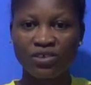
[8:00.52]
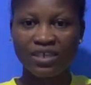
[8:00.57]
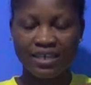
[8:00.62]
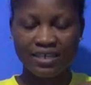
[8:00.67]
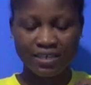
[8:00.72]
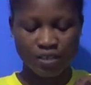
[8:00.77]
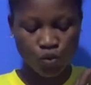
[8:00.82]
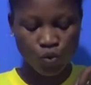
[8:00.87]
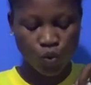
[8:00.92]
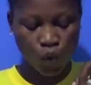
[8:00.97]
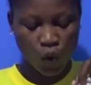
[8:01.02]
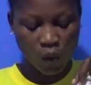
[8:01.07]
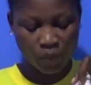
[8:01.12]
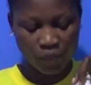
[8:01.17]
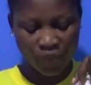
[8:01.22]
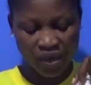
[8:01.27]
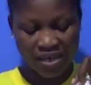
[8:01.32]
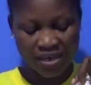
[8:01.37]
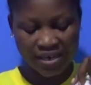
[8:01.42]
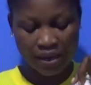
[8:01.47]
that you
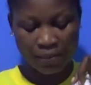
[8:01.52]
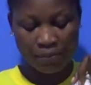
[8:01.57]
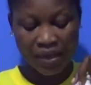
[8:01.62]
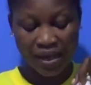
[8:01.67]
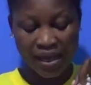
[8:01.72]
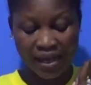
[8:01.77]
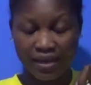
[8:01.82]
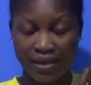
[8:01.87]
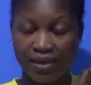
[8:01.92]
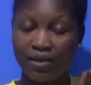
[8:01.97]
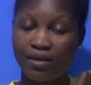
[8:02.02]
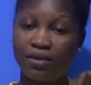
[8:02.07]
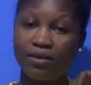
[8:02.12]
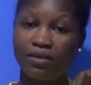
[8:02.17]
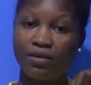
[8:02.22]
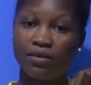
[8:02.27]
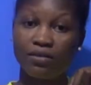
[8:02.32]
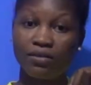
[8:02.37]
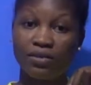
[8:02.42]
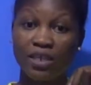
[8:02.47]
open the back,
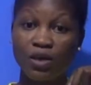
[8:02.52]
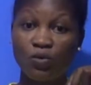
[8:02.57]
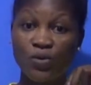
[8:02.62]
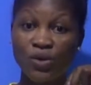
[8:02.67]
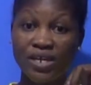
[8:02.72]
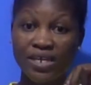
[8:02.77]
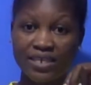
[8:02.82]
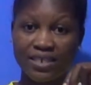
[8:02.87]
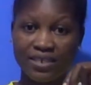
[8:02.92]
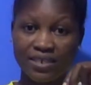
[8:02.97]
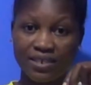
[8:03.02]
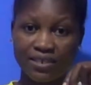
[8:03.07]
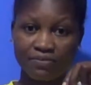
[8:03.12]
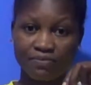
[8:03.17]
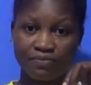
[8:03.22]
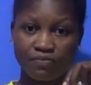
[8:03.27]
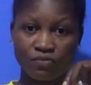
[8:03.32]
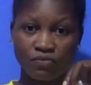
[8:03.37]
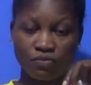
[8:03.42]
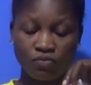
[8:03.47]
the wings.
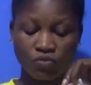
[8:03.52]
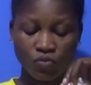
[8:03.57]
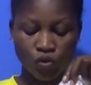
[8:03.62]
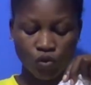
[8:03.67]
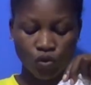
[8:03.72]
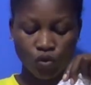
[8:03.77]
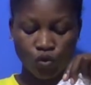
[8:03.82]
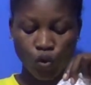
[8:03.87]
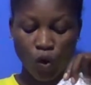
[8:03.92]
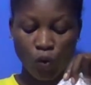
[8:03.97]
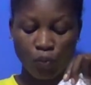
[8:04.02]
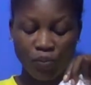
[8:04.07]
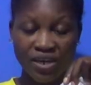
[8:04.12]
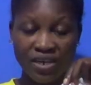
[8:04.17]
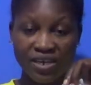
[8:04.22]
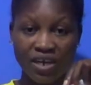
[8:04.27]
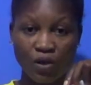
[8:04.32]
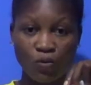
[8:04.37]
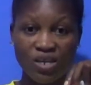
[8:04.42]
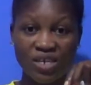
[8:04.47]
You open
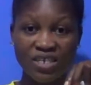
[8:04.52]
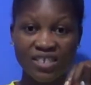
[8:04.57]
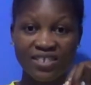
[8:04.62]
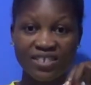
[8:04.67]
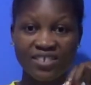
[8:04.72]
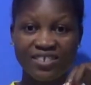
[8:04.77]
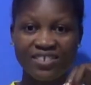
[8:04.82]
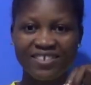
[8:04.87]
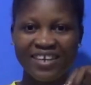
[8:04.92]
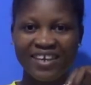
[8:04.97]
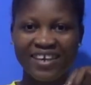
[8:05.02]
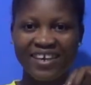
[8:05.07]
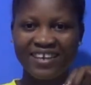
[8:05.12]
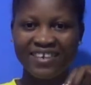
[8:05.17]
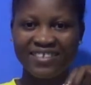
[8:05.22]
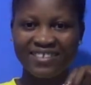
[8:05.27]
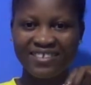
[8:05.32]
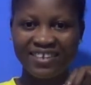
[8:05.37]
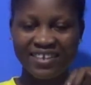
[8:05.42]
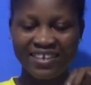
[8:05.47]
the wings
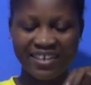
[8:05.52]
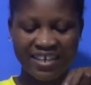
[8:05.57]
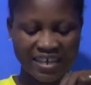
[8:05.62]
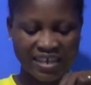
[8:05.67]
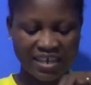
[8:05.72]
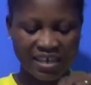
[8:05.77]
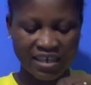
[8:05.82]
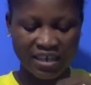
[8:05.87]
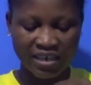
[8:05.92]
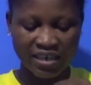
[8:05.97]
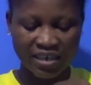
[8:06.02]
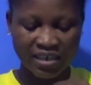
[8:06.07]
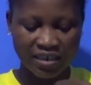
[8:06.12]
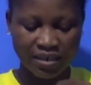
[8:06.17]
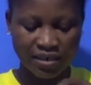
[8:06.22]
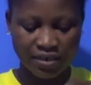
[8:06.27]
gently again.